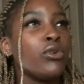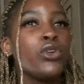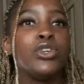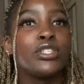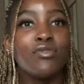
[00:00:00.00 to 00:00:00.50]

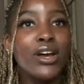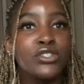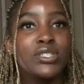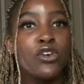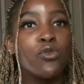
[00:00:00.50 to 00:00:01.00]
who you surround
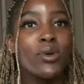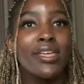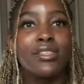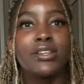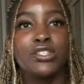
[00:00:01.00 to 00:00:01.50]
yourself
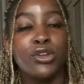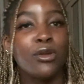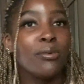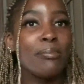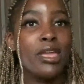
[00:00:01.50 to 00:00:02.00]
with, because, you know,
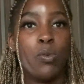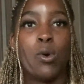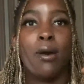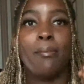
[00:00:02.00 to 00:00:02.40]
people are